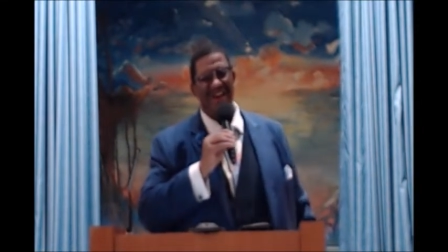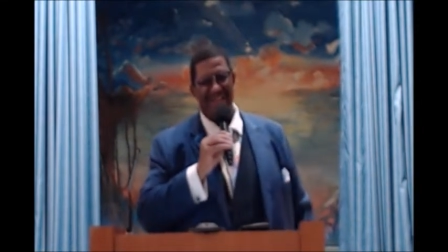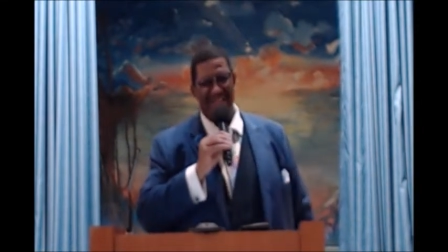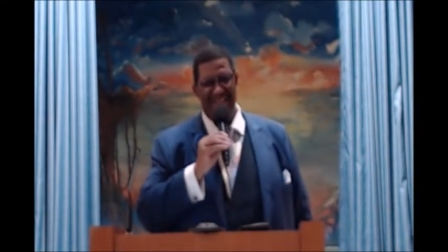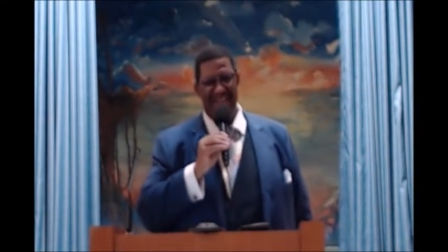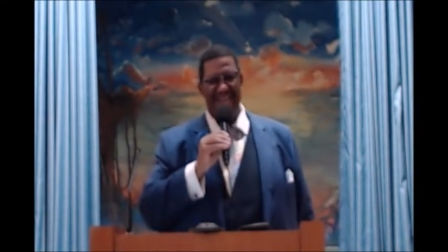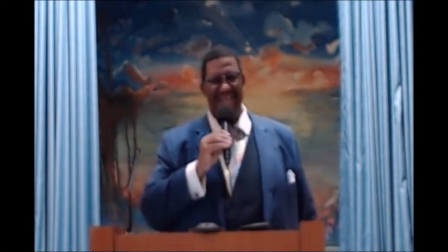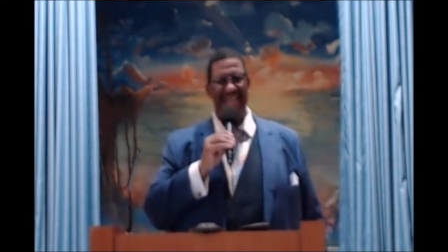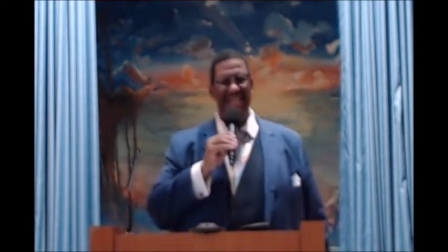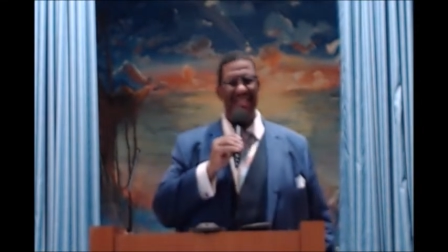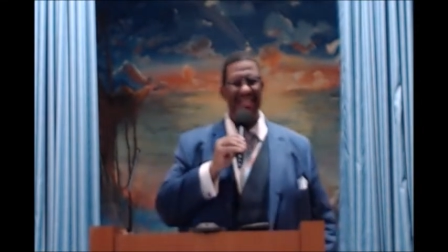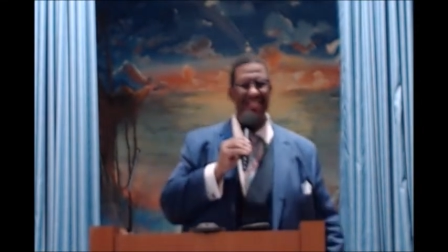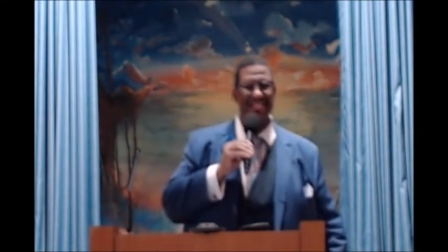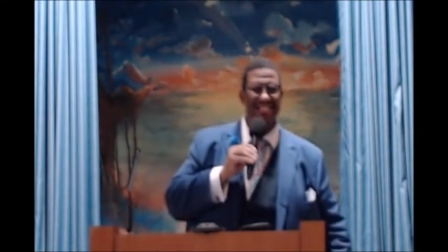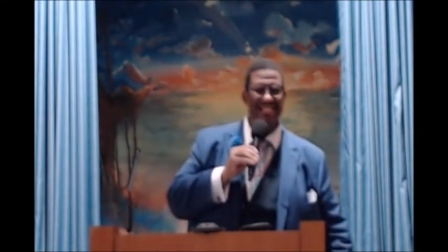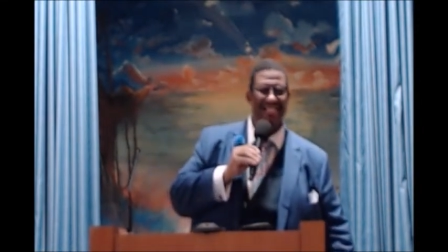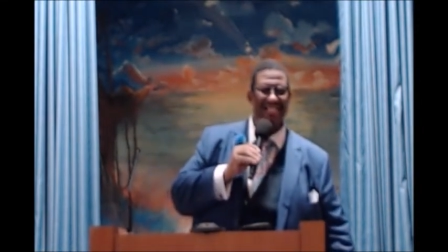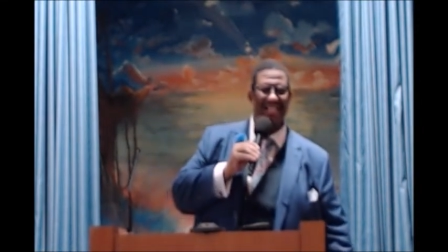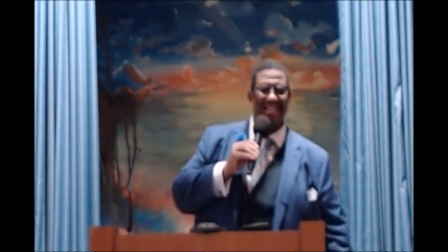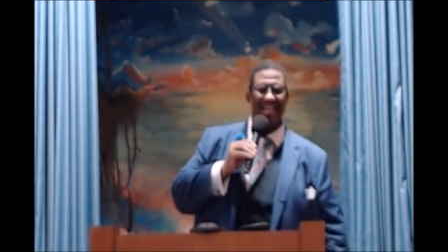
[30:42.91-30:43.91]
got it.
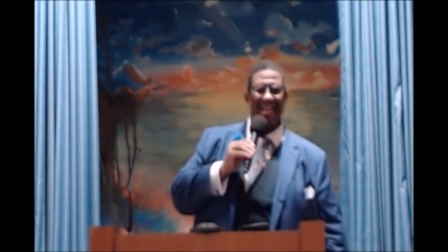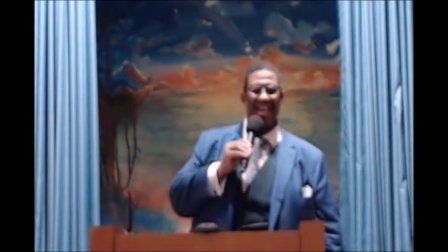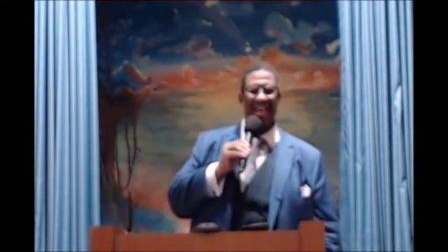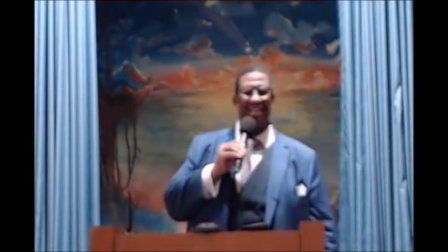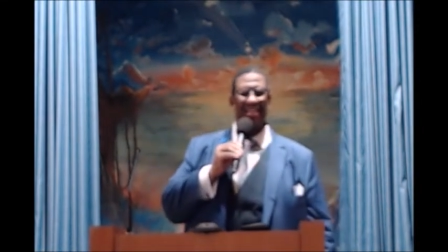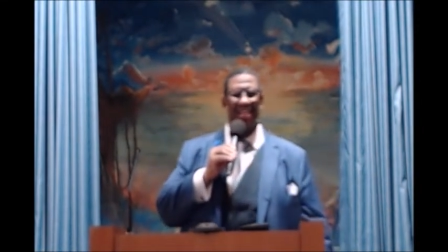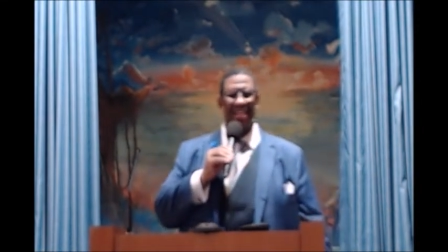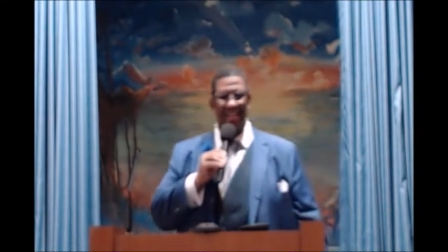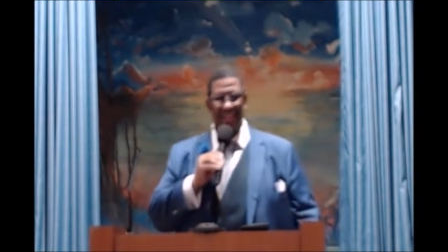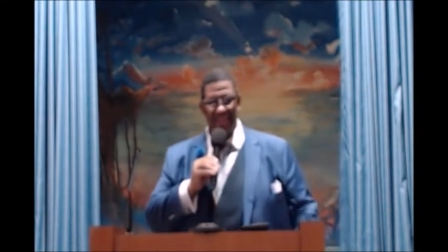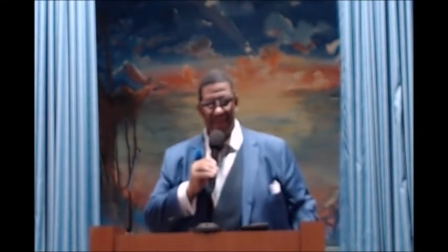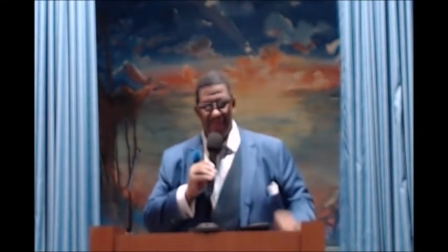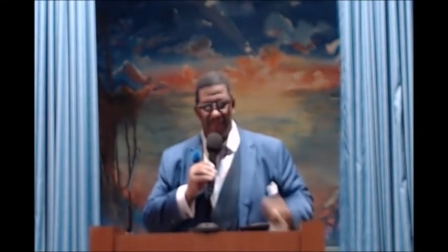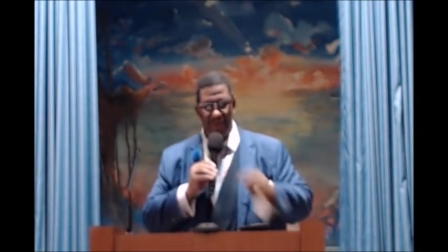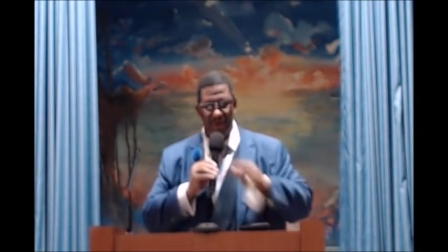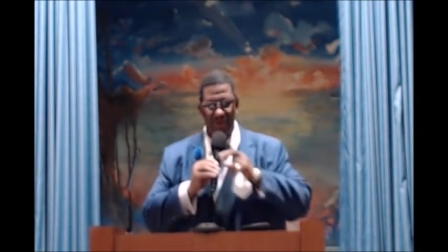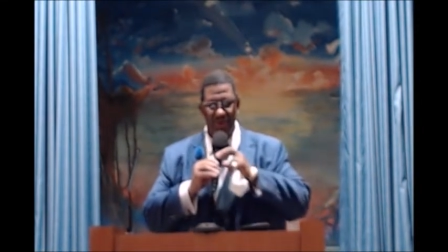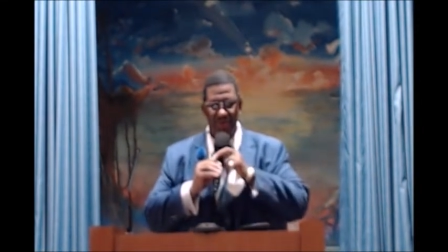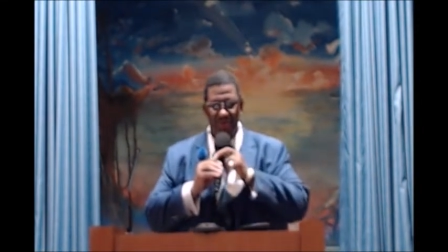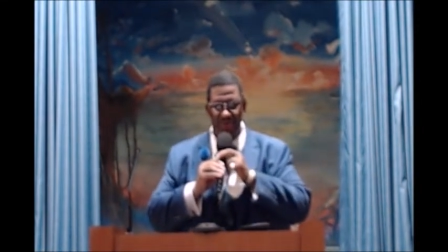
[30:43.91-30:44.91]
And then he
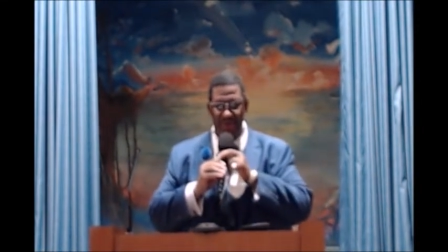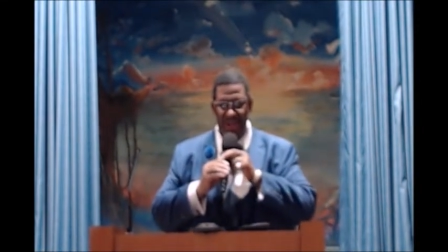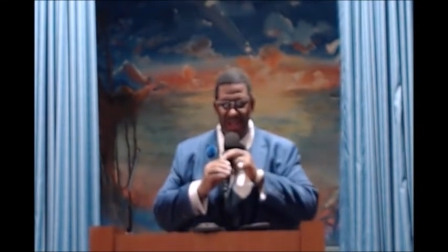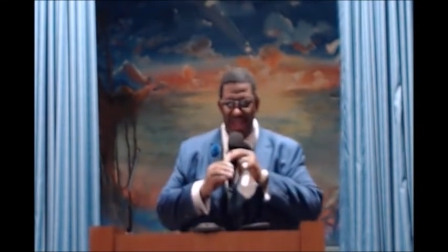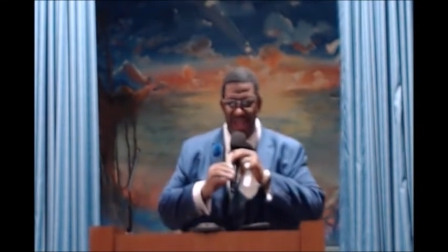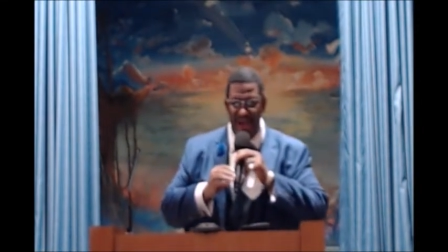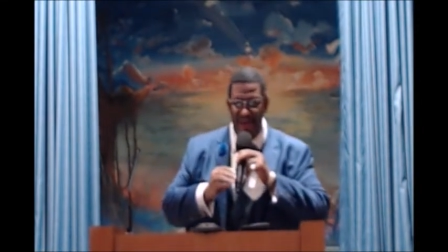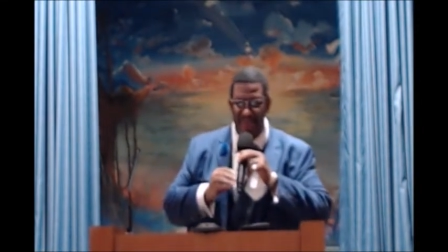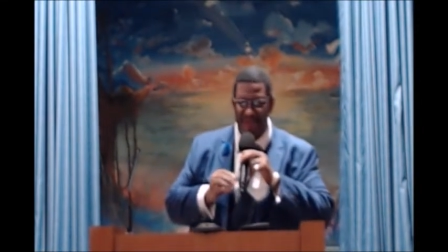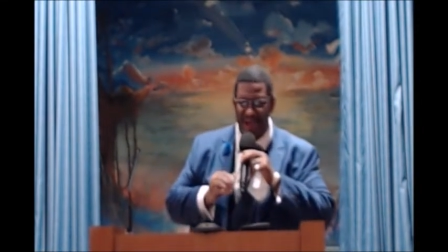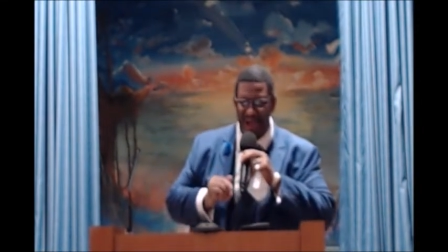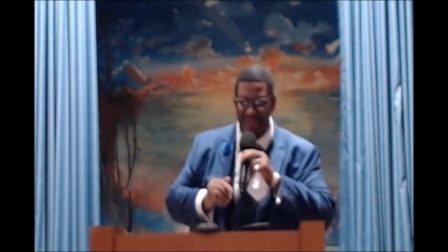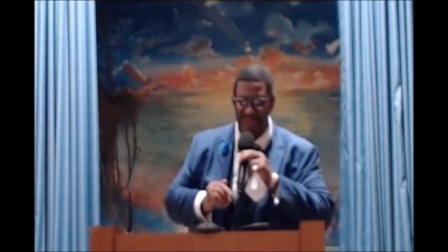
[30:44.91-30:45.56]
pulled a rib out